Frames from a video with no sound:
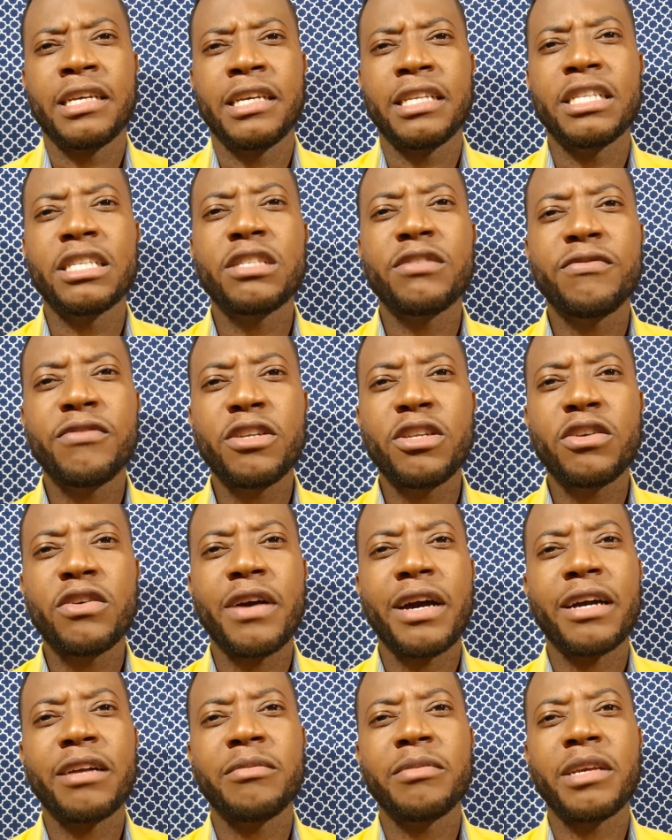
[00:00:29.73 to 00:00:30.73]
In this video,
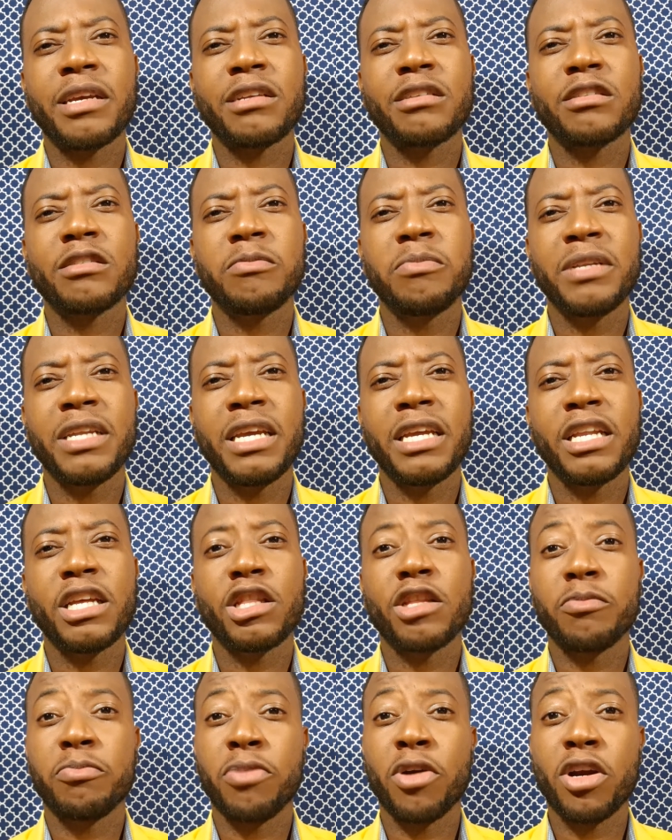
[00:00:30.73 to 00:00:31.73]
I'll be
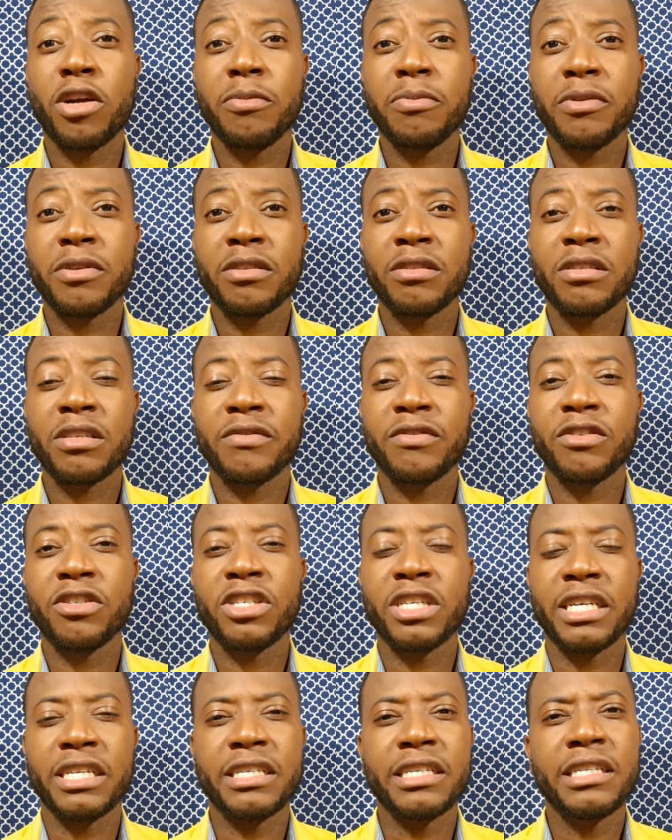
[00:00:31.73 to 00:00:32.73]
explaining the purpose of the
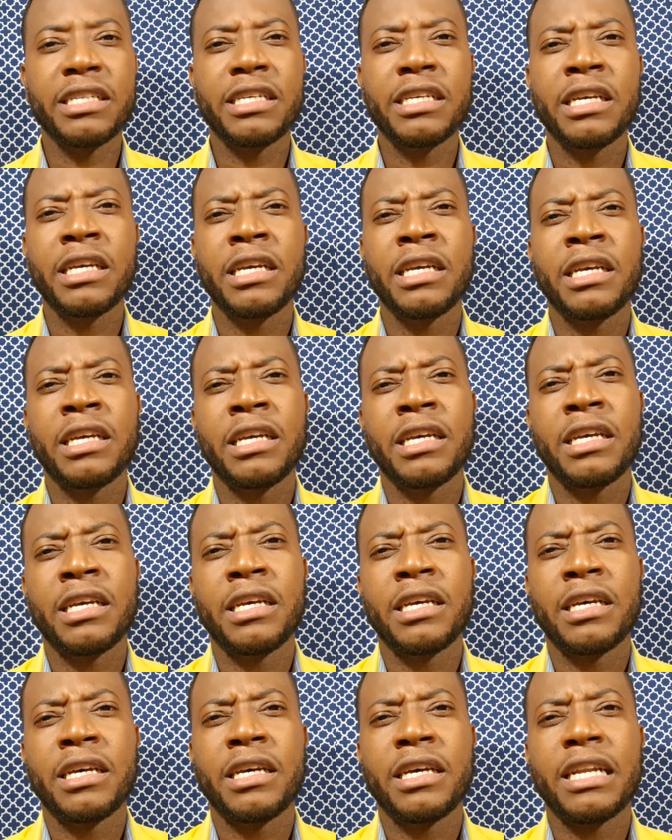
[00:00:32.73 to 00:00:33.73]
channel,
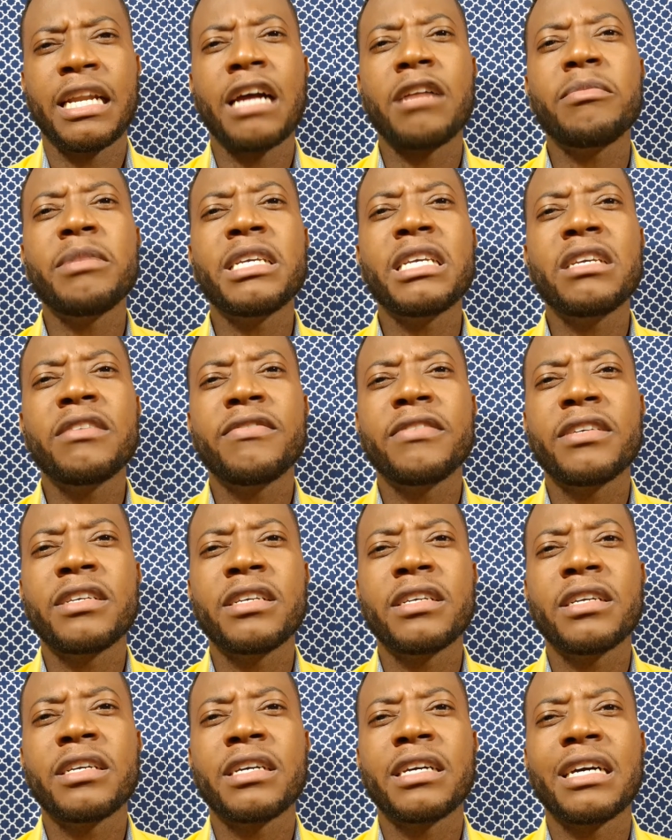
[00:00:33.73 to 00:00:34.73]
and I'll be
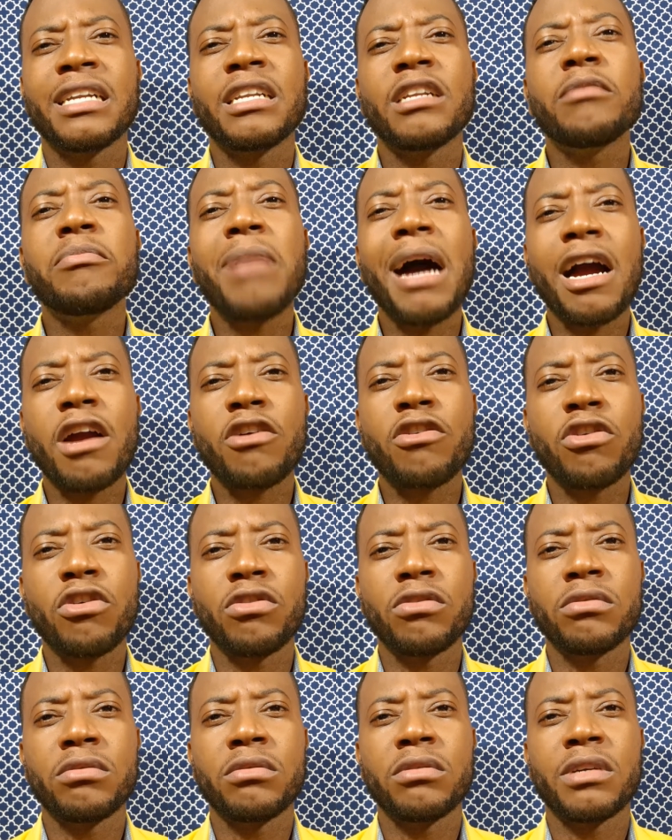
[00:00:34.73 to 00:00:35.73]
giving a little
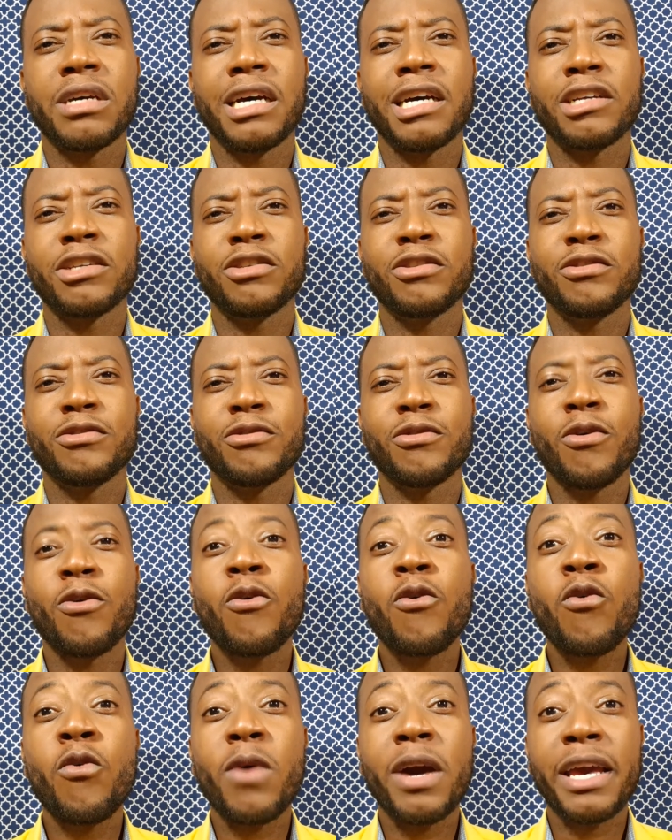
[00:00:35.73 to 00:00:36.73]
background as to
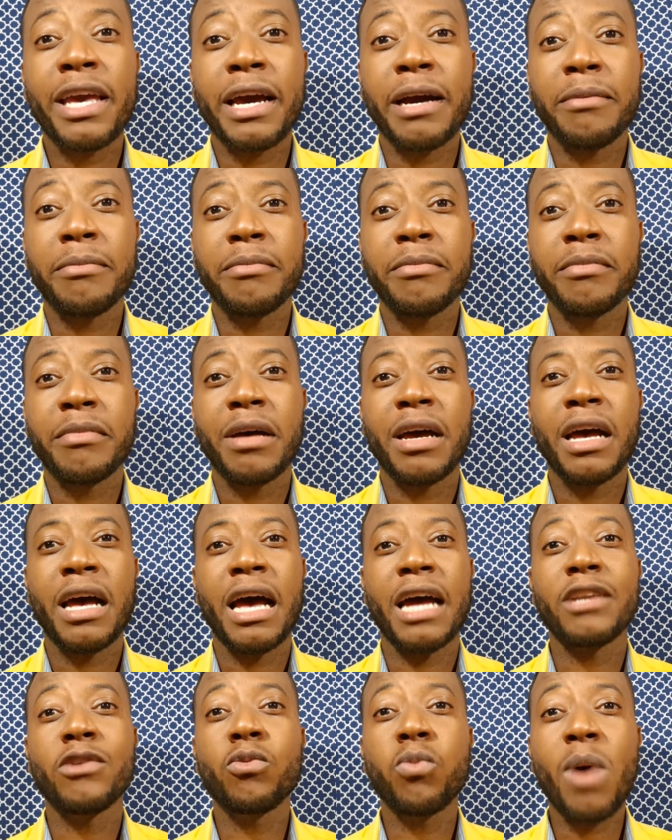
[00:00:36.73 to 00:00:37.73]
who I am
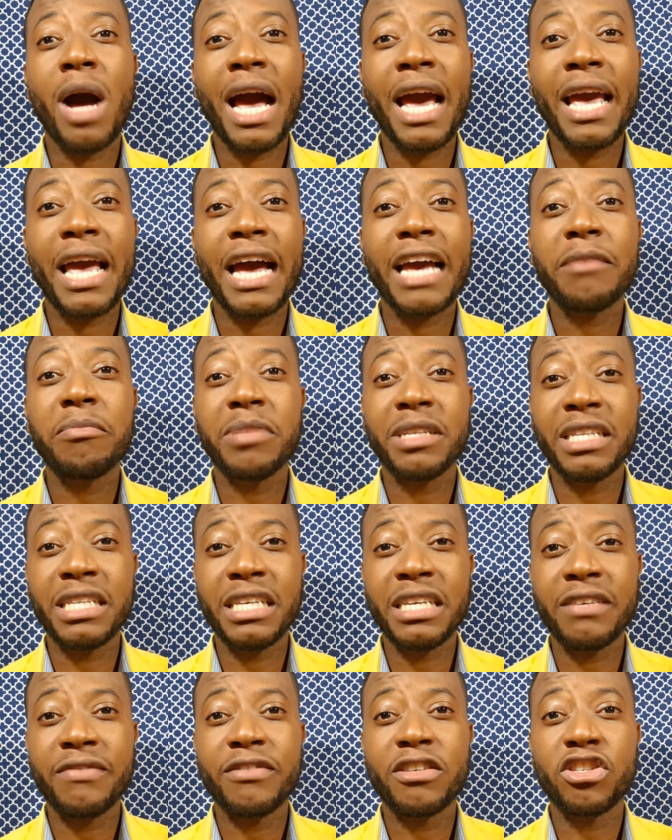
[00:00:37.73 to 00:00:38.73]
and why I
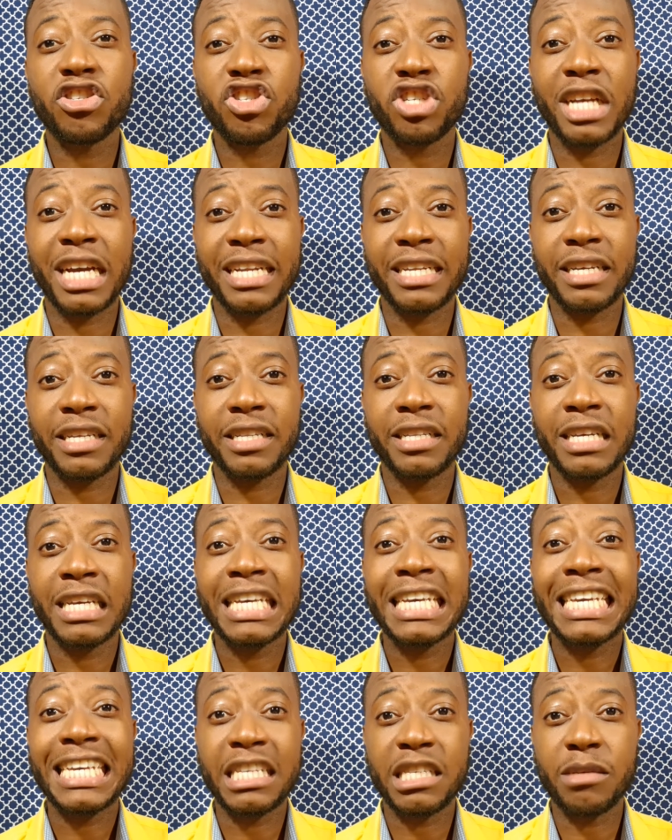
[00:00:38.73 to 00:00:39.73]
believe this channel
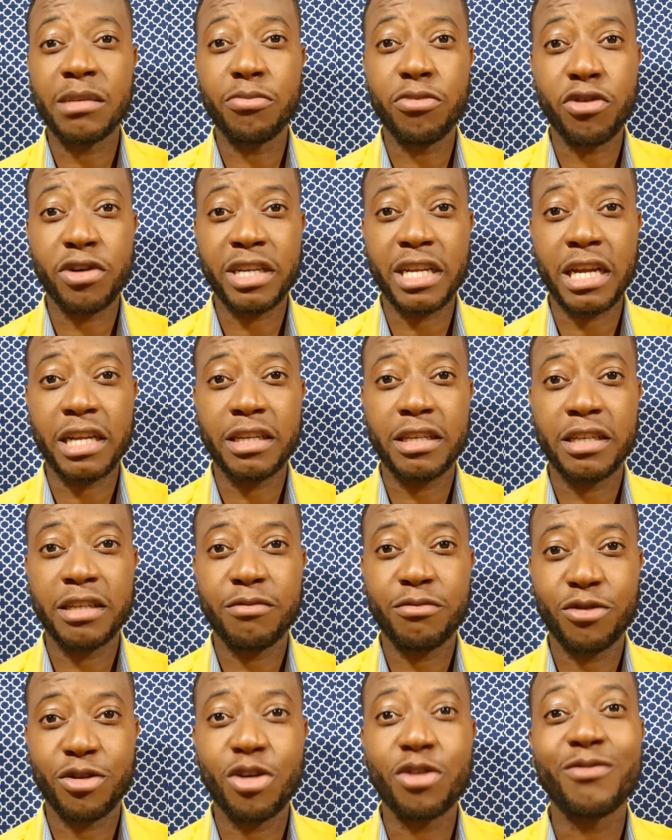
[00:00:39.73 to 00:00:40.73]
is important.
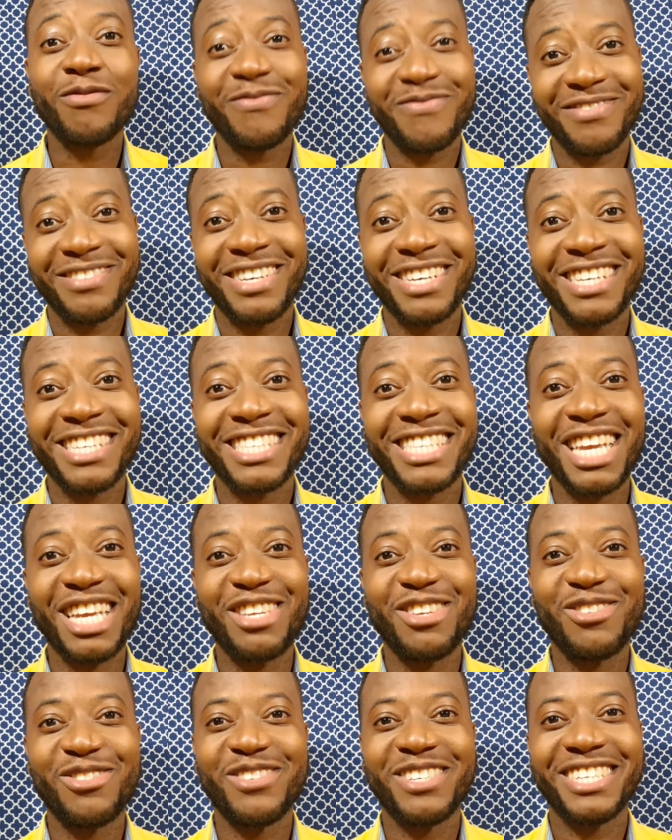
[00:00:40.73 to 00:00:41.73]
So, stay
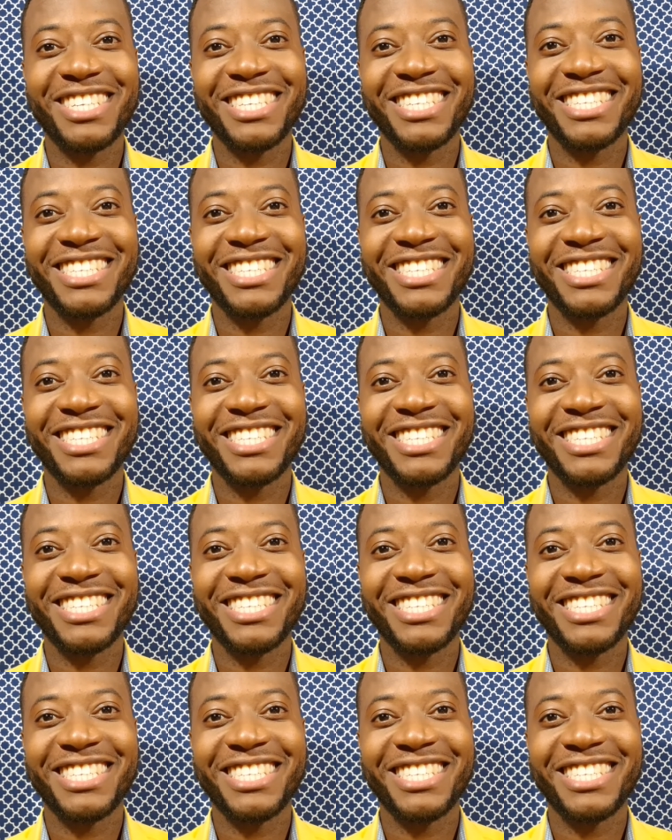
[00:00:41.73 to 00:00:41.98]
tuned.